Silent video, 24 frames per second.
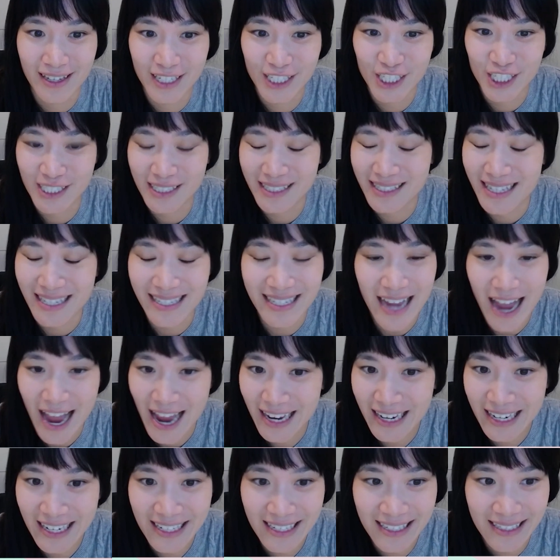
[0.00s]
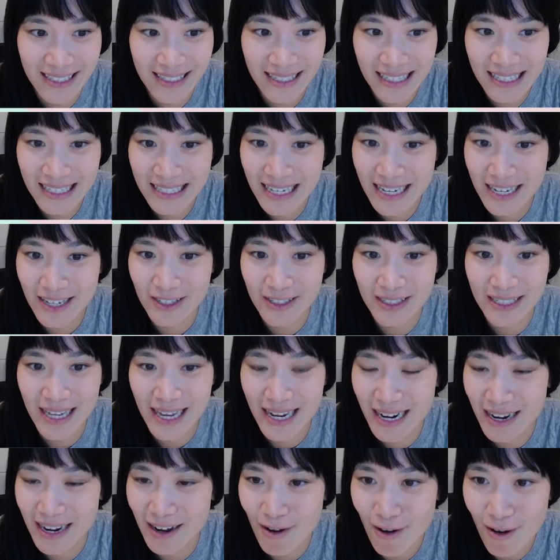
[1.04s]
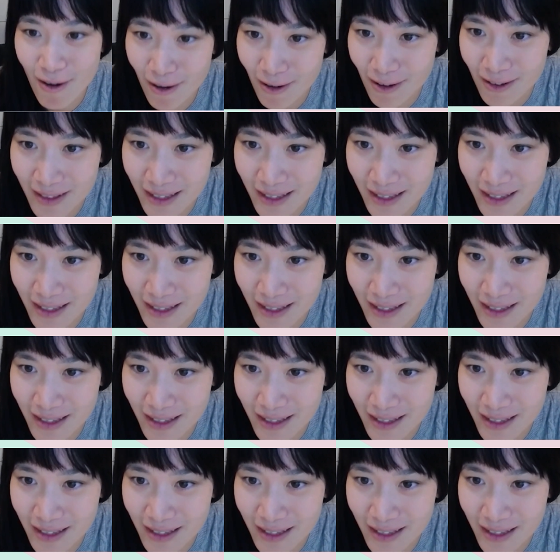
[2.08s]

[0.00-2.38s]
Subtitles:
Just the tiniest details, getting all